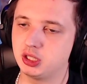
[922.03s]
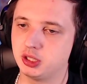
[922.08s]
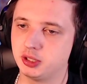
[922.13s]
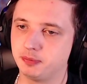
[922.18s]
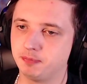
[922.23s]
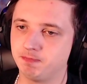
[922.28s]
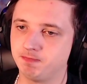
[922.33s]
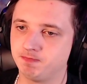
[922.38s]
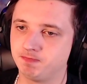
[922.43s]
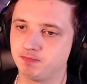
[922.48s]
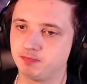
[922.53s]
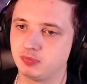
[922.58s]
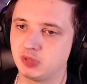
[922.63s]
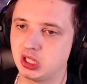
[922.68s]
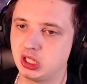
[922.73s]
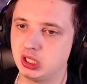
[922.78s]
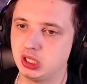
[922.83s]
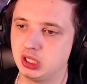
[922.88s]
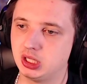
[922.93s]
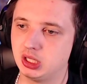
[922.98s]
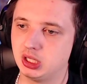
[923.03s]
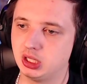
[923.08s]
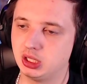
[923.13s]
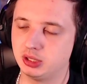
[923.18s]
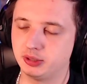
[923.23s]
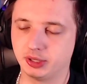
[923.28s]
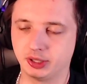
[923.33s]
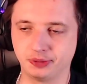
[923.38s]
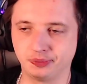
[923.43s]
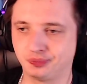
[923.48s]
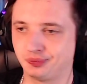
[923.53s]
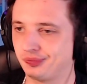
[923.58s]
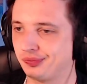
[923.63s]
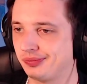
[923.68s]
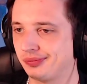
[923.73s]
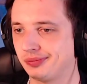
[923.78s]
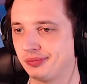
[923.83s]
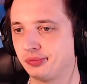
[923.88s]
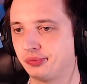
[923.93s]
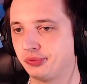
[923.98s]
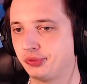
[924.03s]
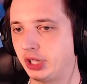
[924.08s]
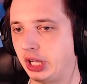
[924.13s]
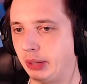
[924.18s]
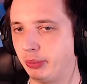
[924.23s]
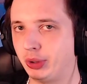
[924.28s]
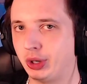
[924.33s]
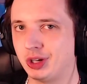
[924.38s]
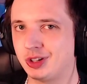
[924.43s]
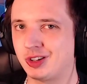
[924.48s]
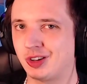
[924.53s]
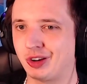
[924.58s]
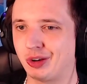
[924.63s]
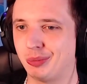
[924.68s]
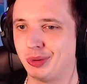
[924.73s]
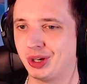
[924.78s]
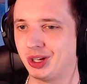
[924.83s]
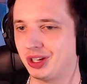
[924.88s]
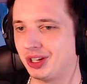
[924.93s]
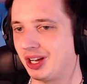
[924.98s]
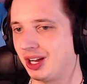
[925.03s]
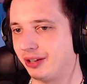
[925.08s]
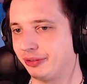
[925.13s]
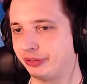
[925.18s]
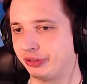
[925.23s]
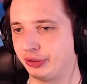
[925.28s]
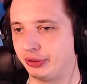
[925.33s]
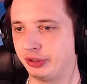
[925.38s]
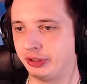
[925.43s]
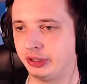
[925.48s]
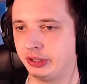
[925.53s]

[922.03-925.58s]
I'm gonna talk about it after